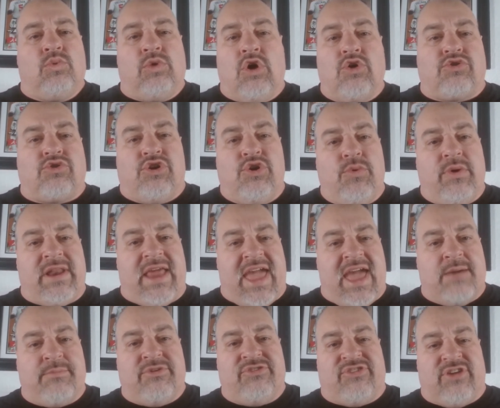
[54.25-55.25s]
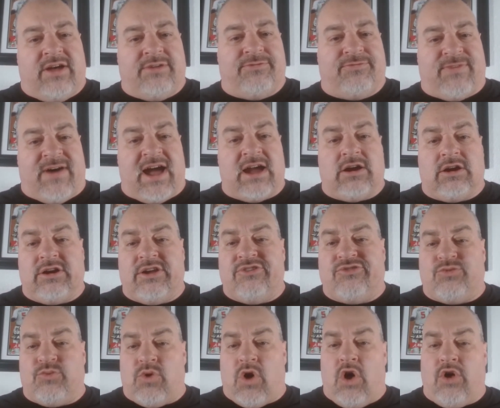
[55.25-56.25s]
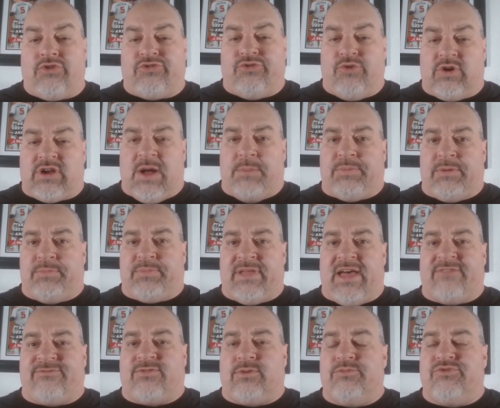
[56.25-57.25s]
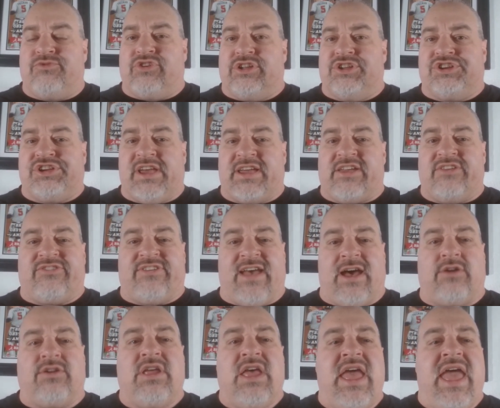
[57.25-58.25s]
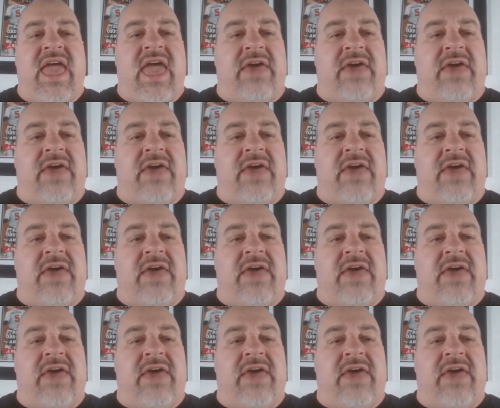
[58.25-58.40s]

Roku and Amazon Fire is also a couple of platforms you can check us out.